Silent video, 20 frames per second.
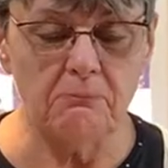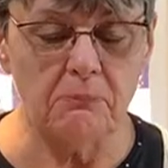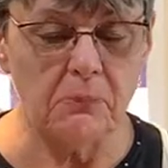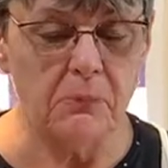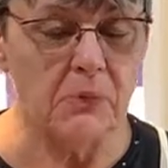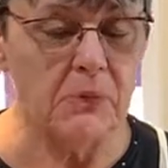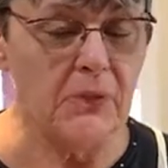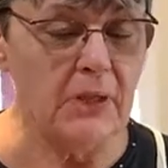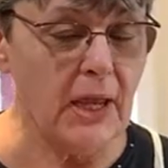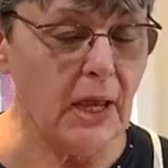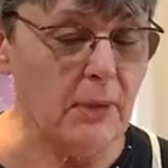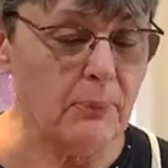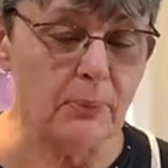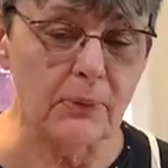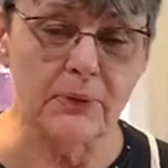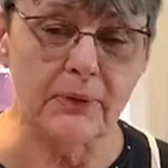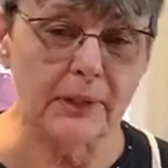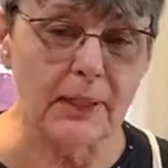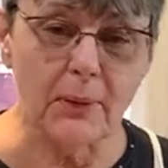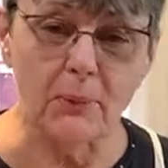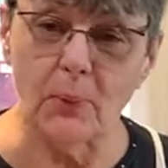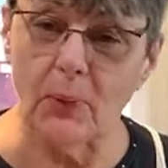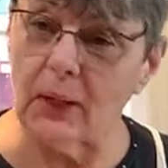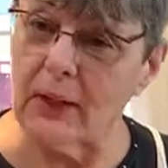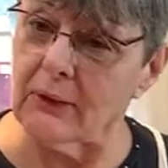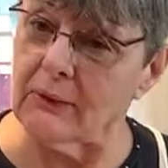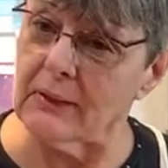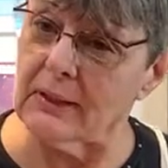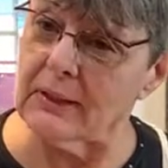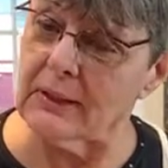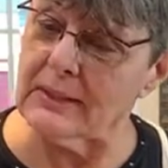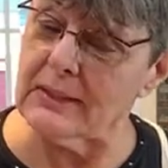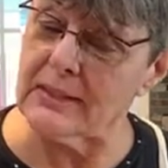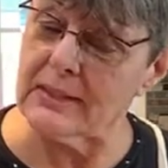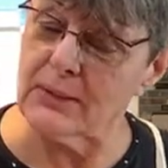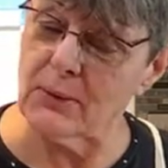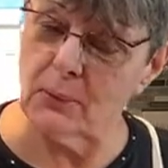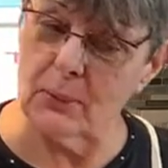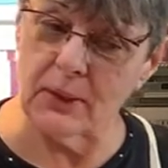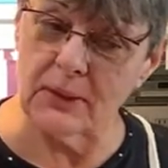the apron that I'm wearing is the
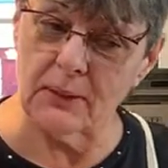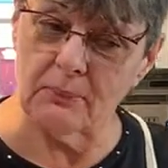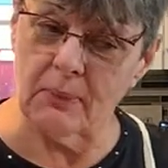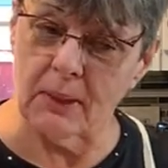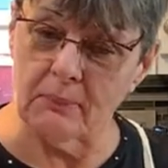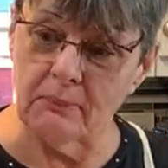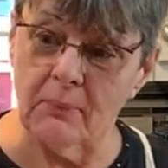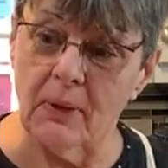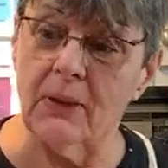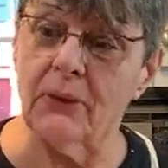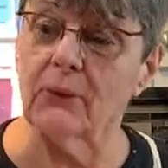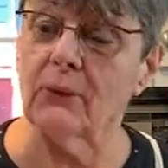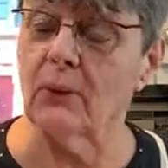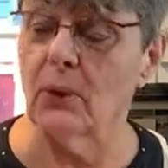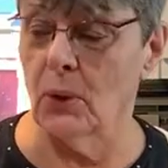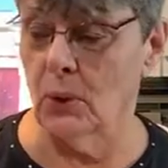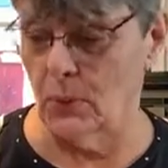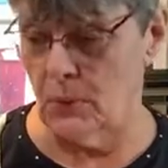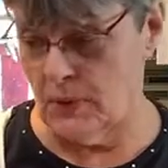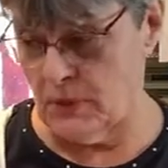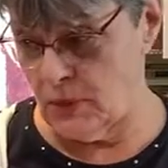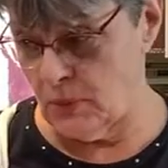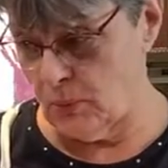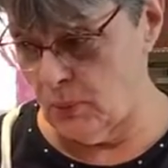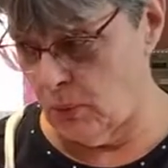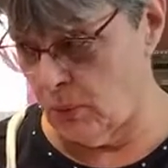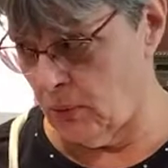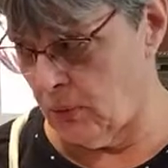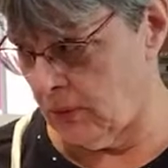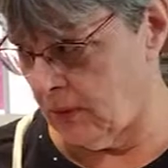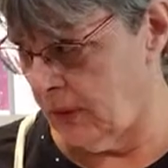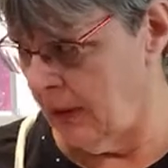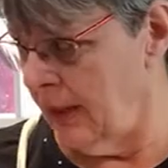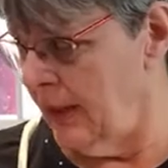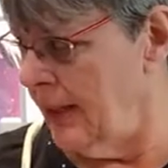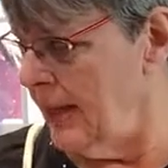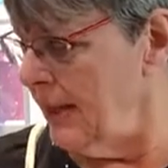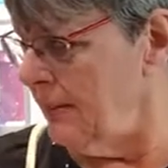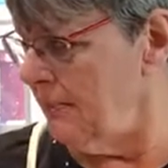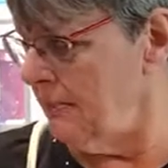one that my mother always wore
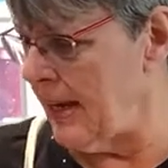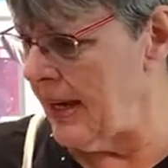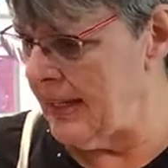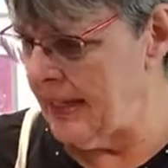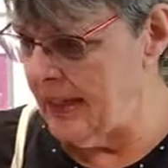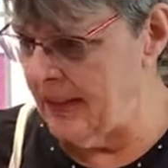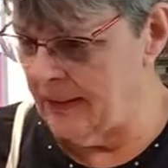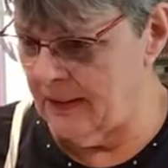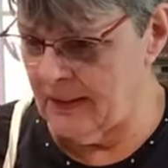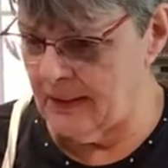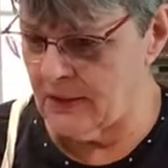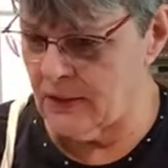making this.